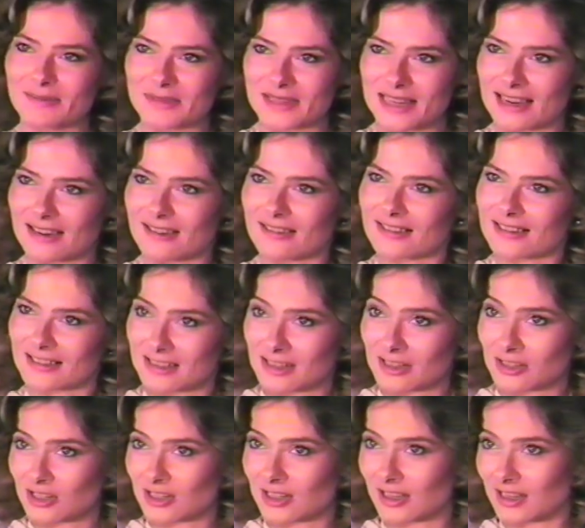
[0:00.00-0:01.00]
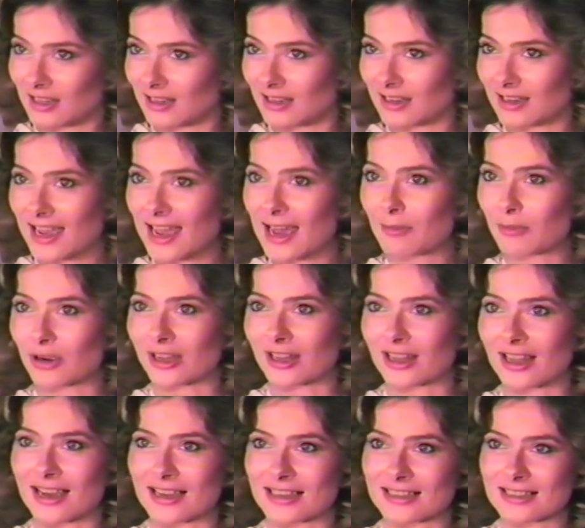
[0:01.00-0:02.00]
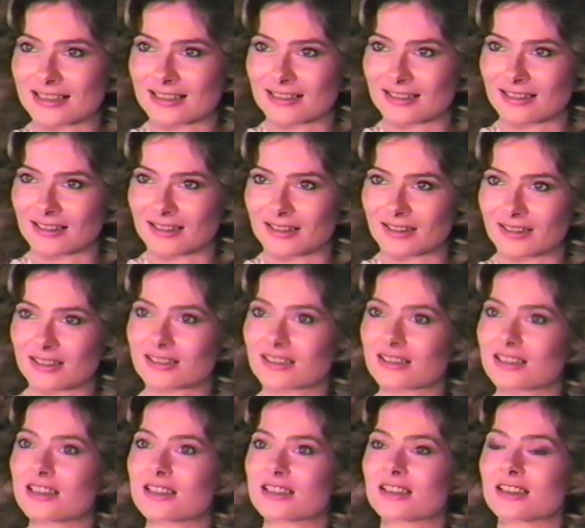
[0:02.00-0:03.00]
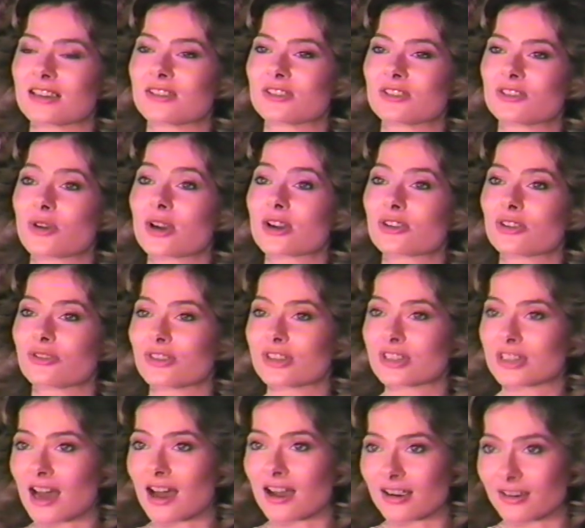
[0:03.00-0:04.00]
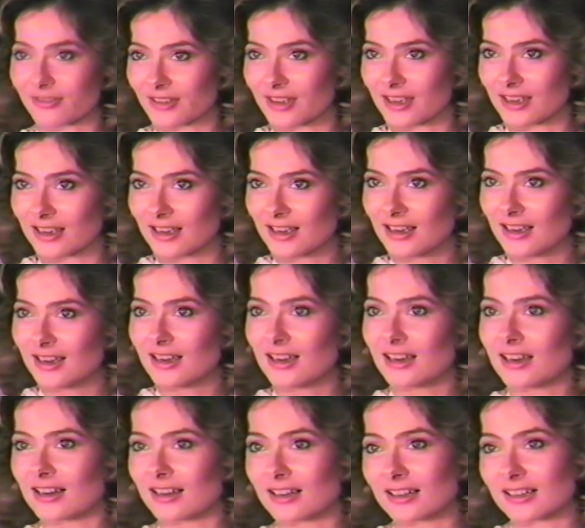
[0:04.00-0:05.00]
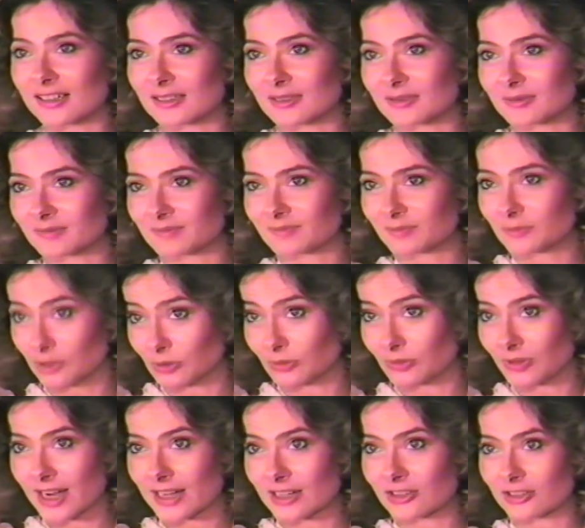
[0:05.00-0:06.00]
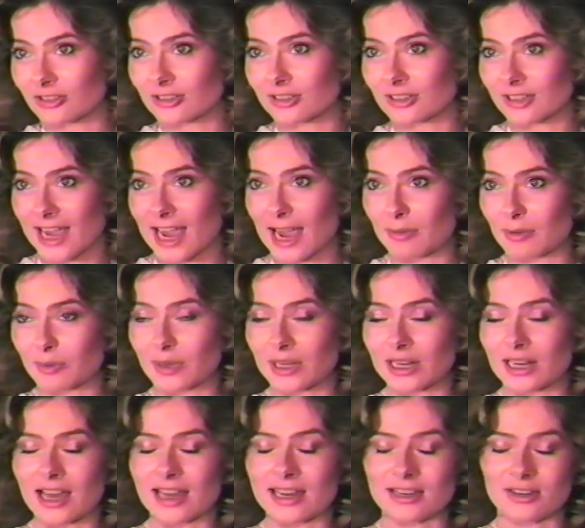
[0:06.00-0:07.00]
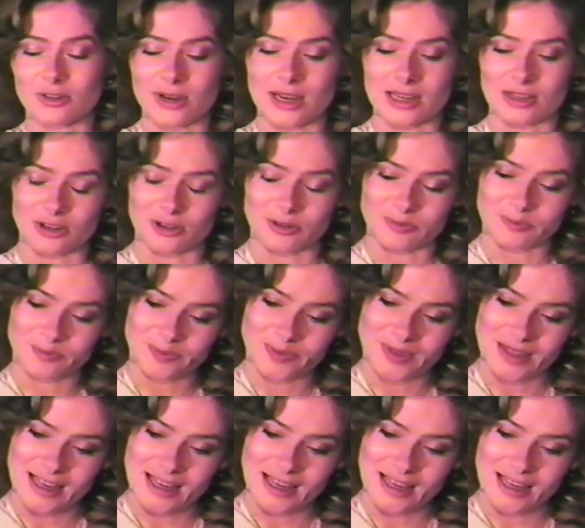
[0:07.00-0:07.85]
uptown, teaching a, a camera class. Uh, he's a director of photography, mm-hmm. um, director, cameraman, lighting director.